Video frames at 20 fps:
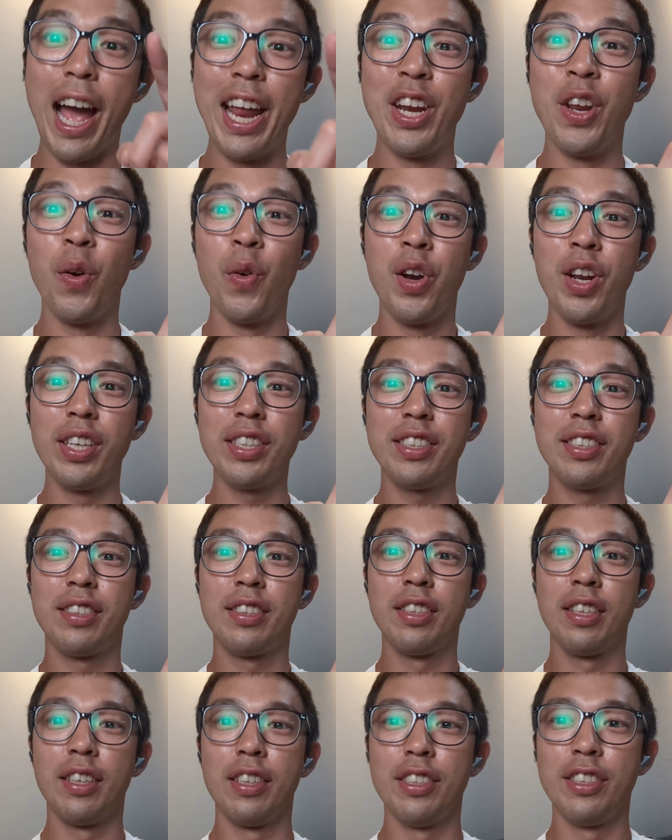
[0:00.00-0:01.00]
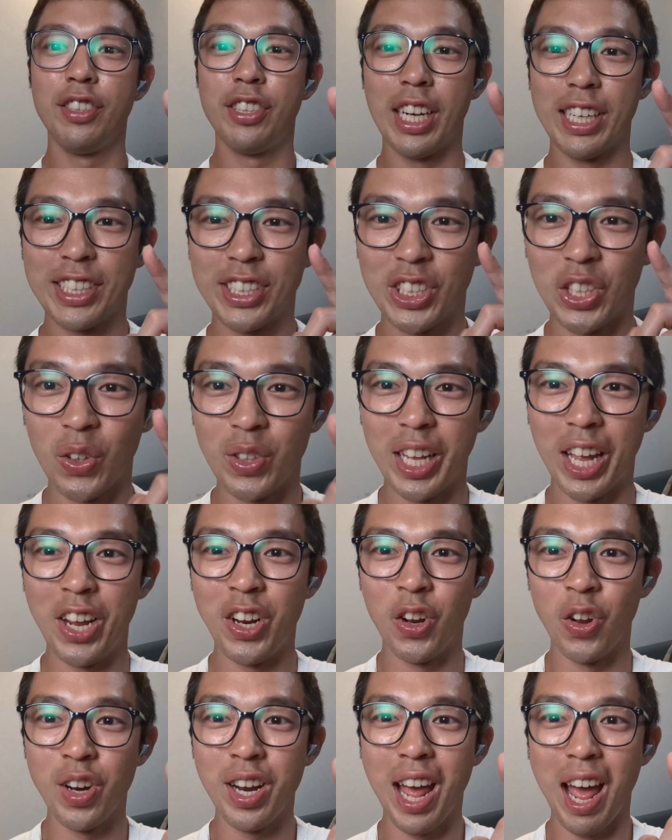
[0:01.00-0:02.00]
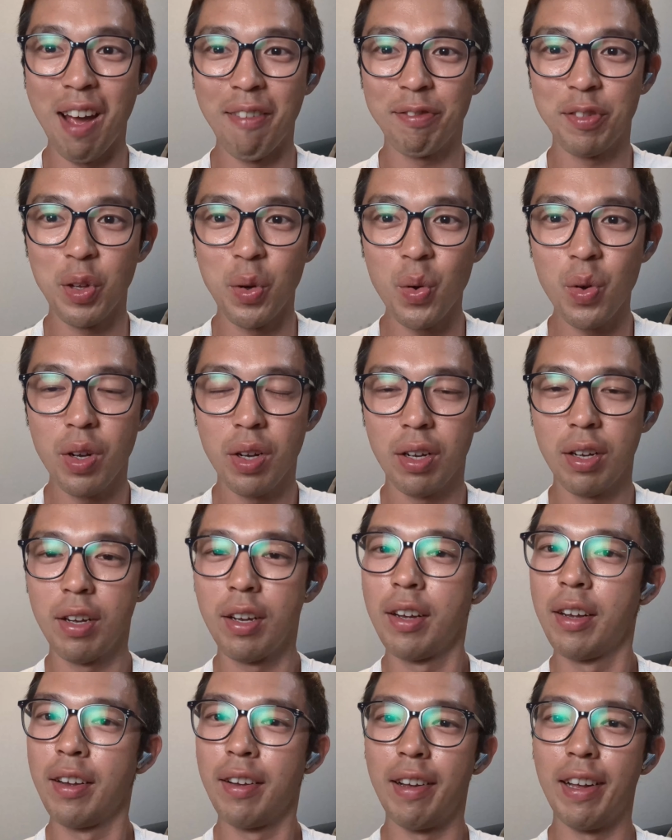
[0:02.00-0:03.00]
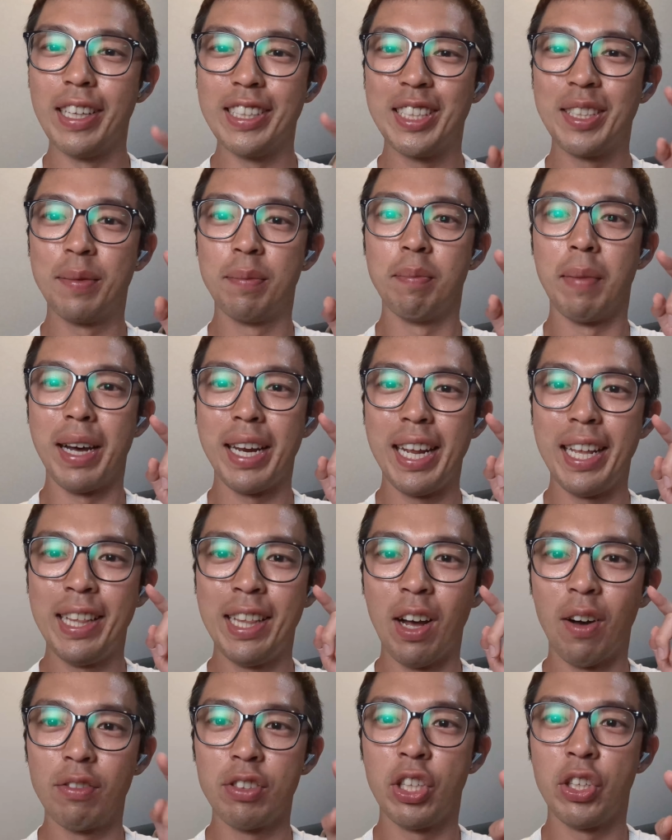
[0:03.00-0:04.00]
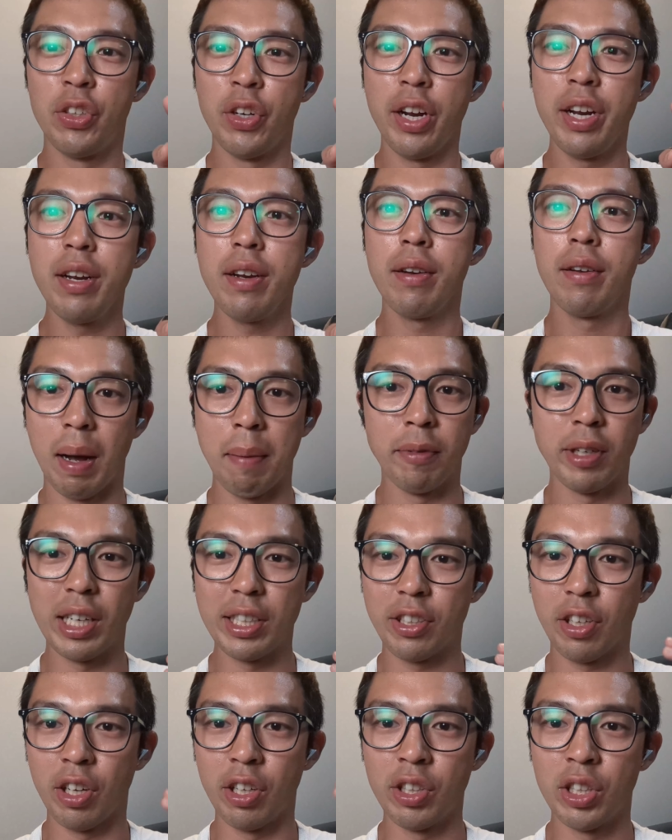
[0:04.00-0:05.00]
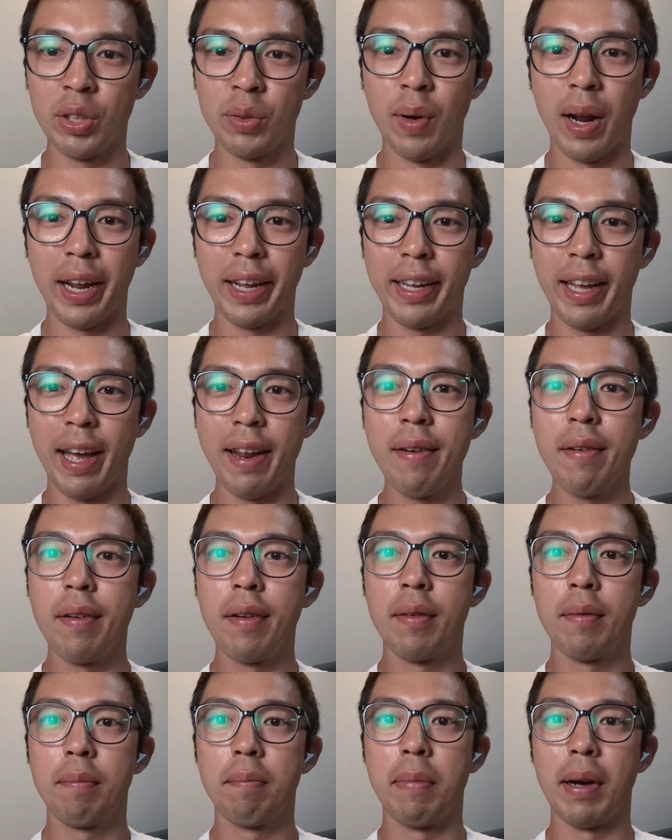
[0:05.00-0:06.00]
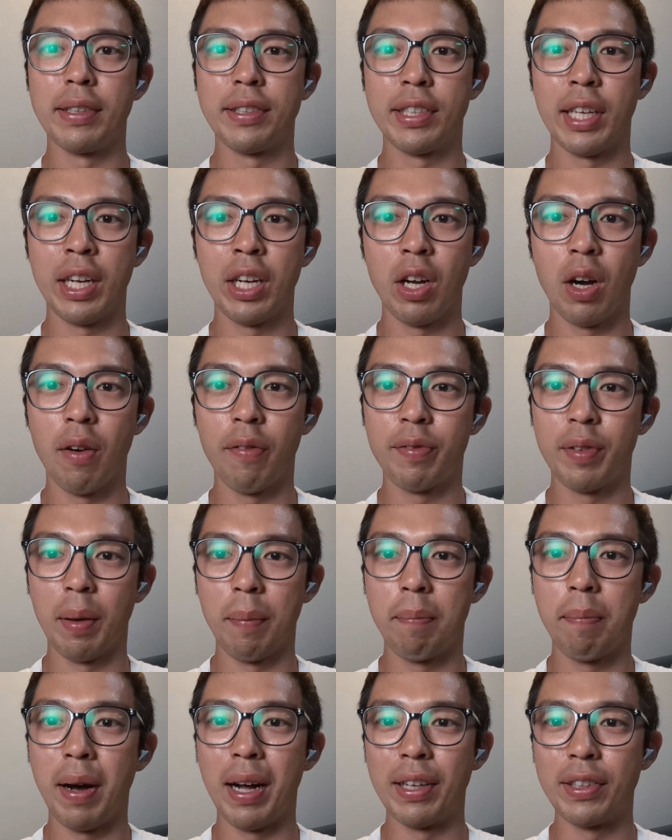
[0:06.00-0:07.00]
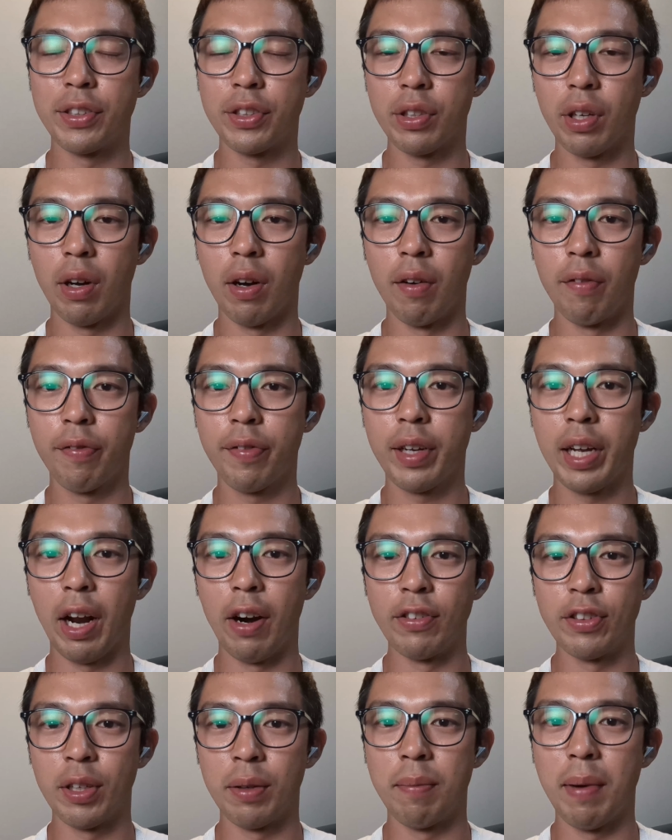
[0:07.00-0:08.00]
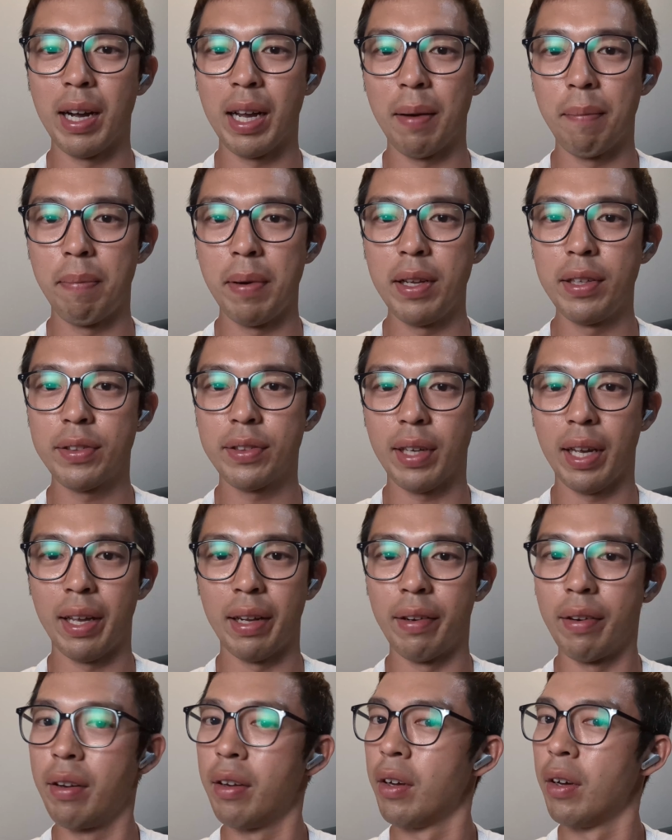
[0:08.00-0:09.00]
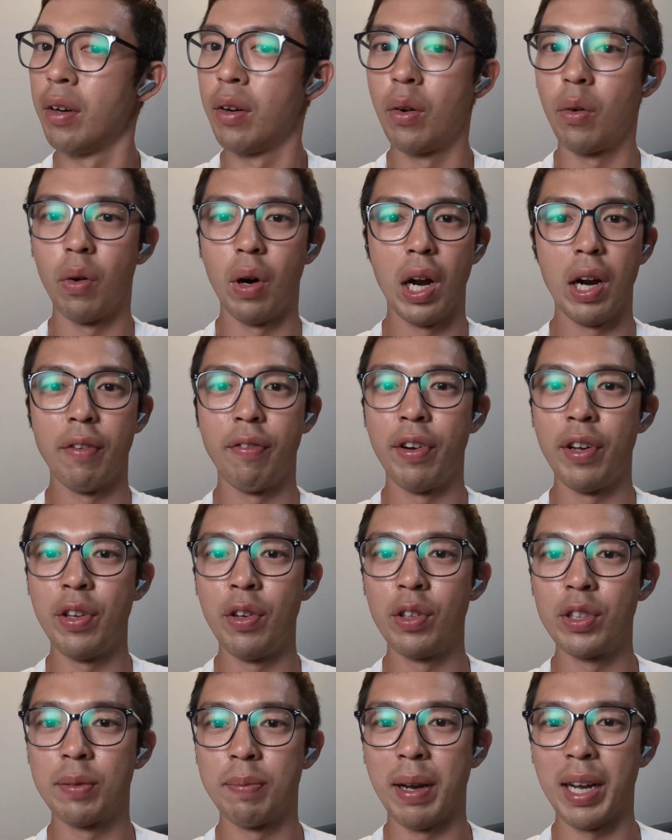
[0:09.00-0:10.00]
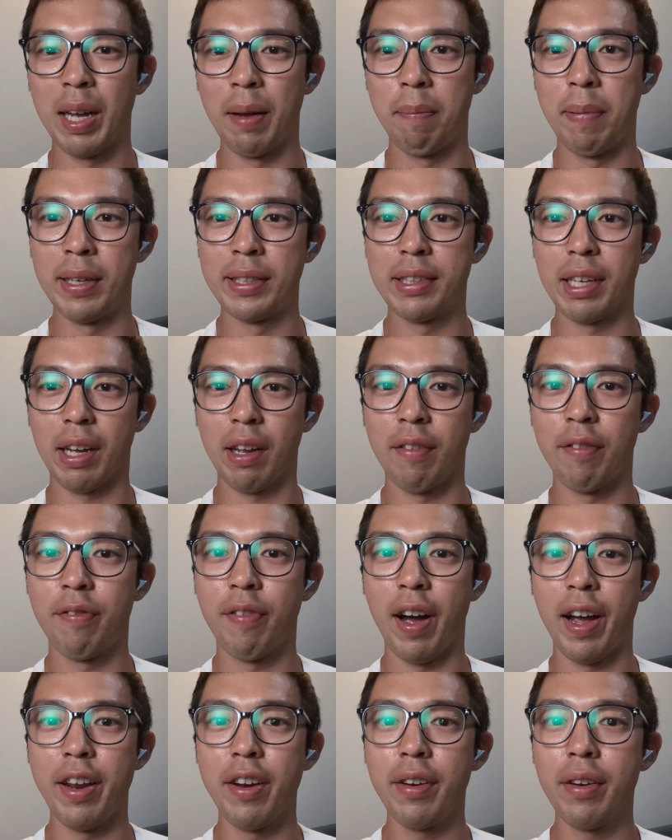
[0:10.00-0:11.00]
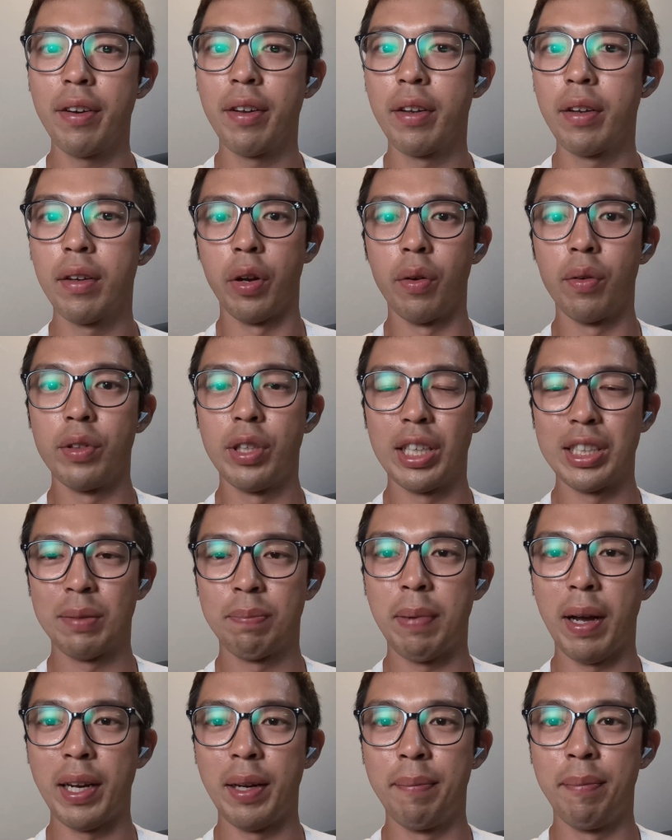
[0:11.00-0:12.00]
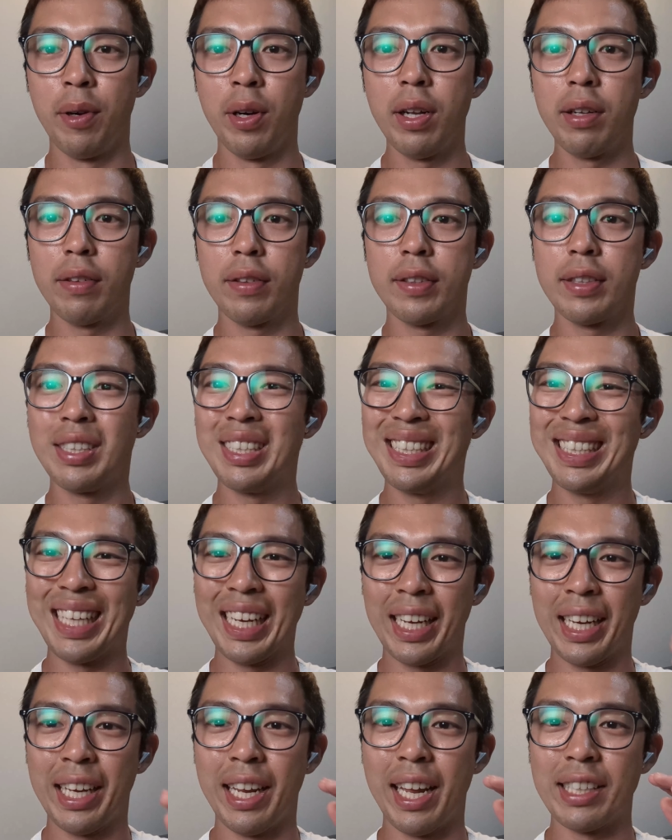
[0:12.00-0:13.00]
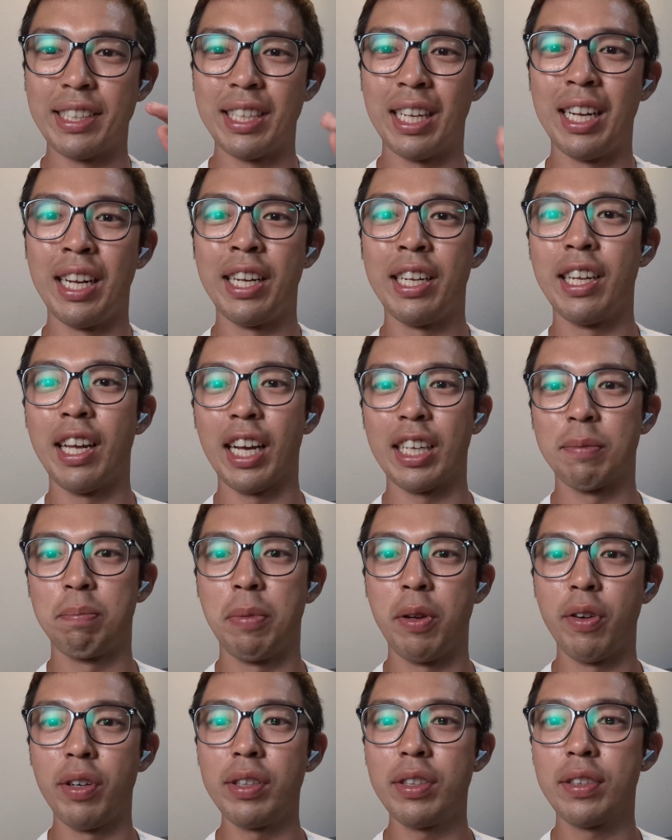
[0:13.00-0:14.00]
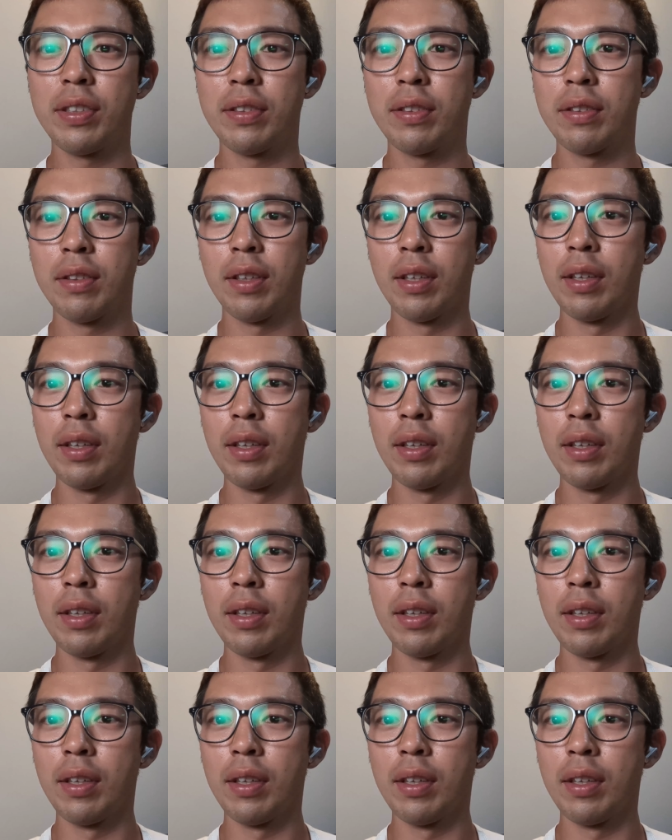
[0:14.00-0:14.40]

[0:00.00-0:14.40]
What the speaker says: I do this just so that you don't have to. It's money down the drain, but I'm just going to do what I can by selling off the parts of Carousel Marketplace and whatever used marketplace I can find. Just bite the bullet, take it as a learning experience.